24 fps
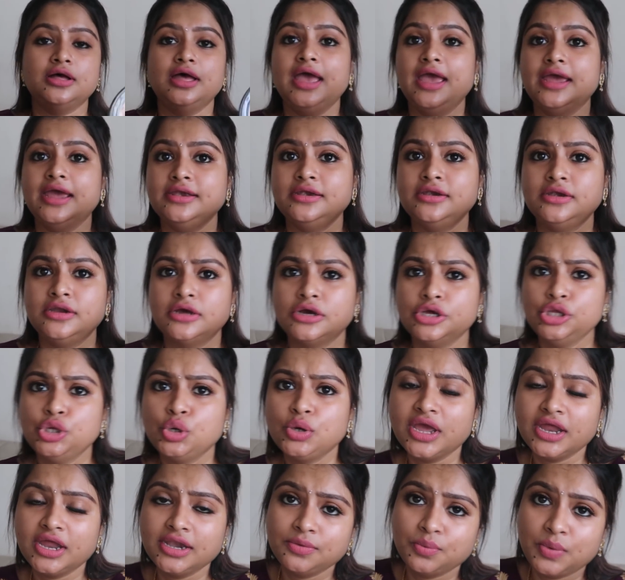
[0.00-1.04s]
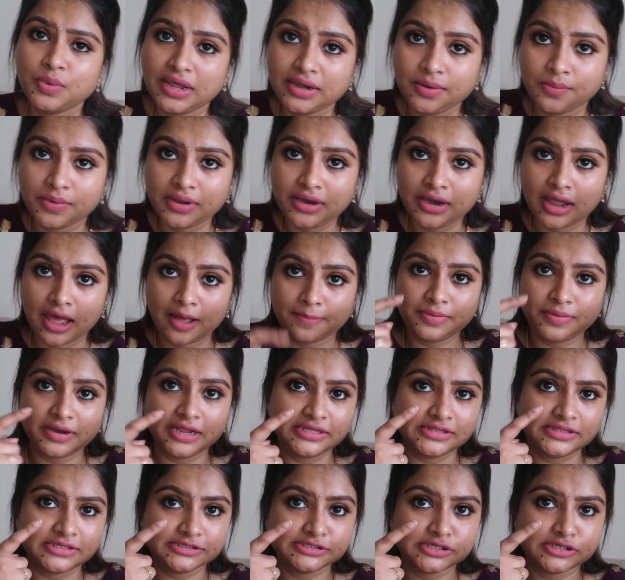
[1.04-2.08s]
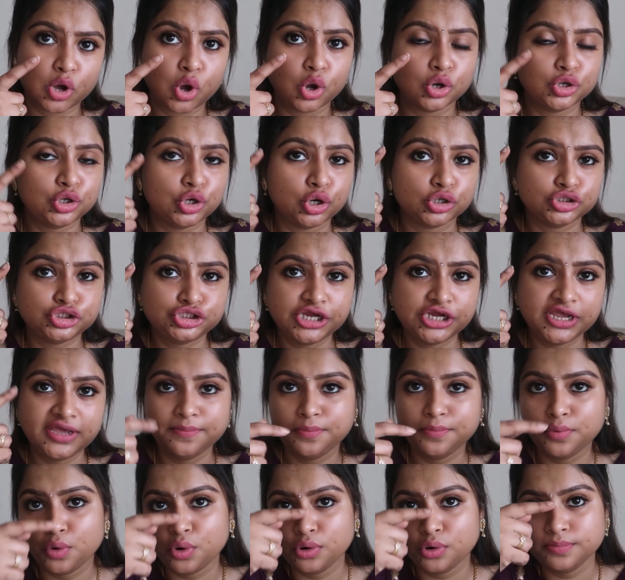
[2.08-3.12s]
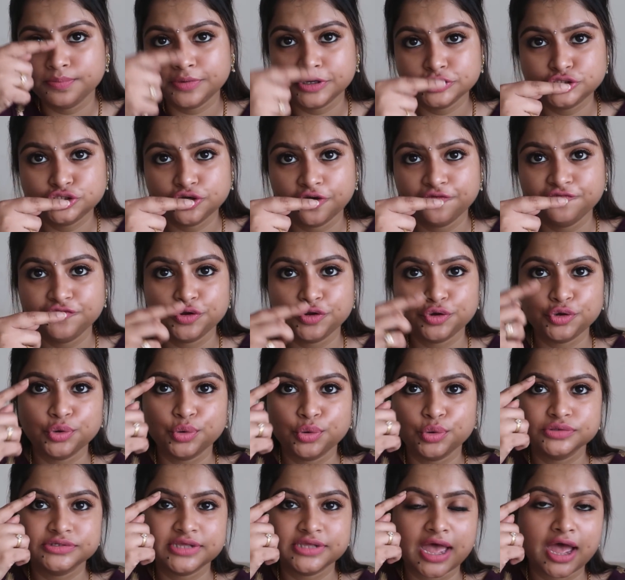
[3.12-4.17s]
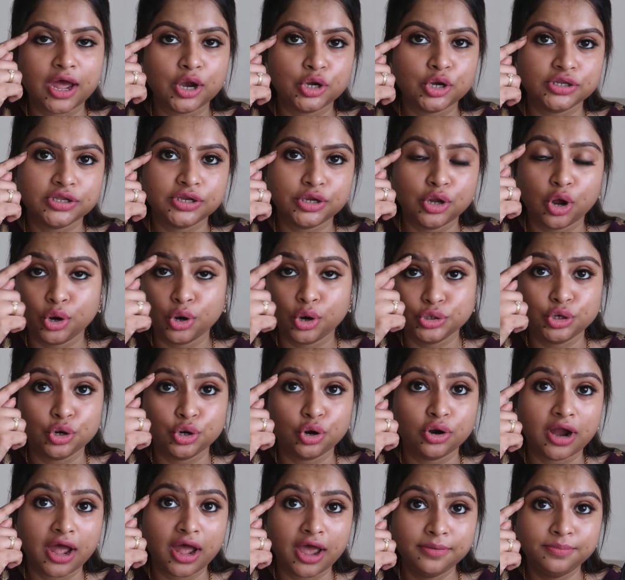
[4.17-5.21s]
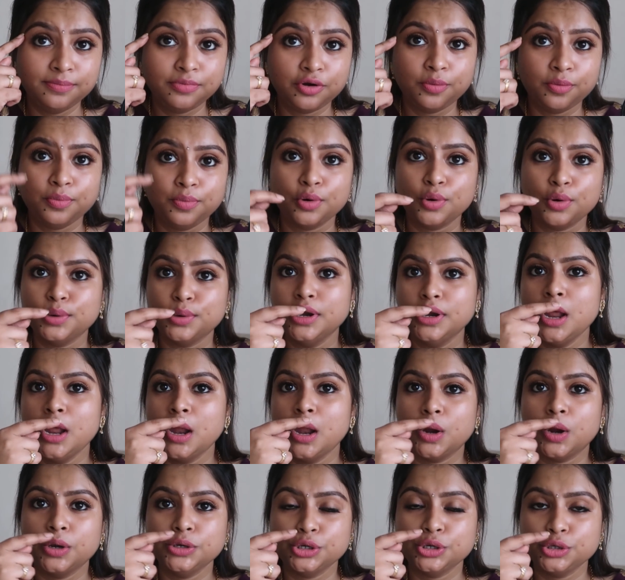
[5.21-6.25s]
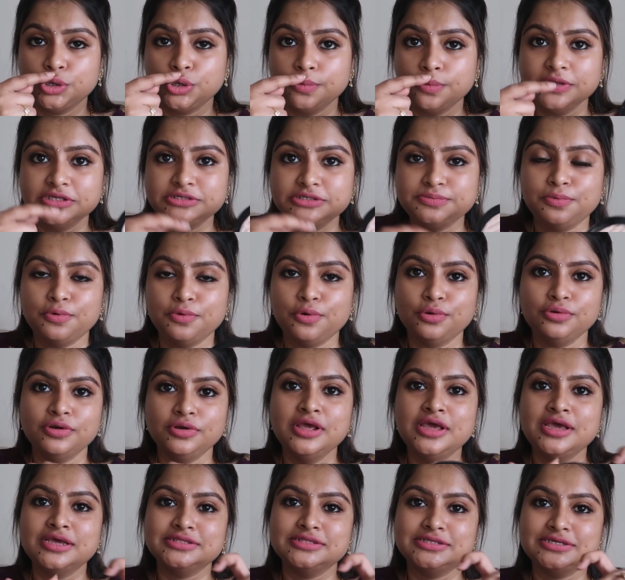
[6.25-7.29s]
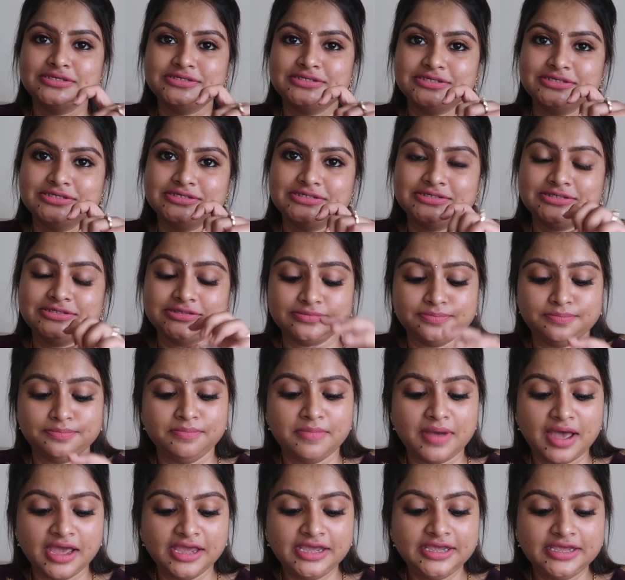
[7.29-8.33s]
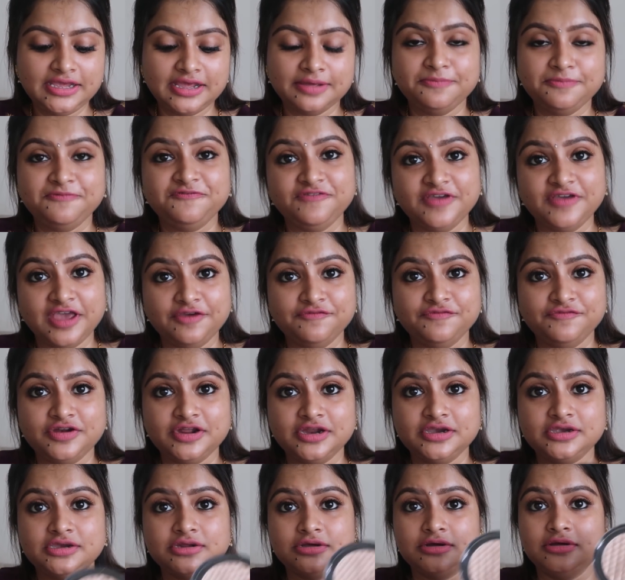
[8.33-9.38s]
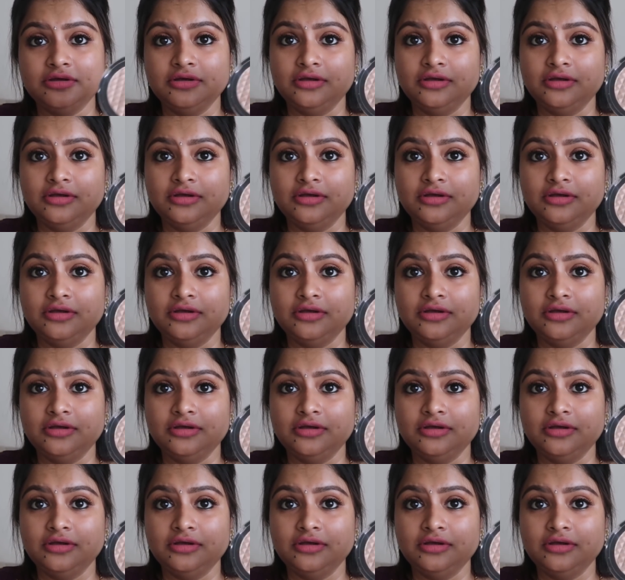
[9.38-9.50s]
and you can very well apply this on your cheekbone, bridge of your nose, and on your eyebrow bone, on your cubic bone. This is my favorite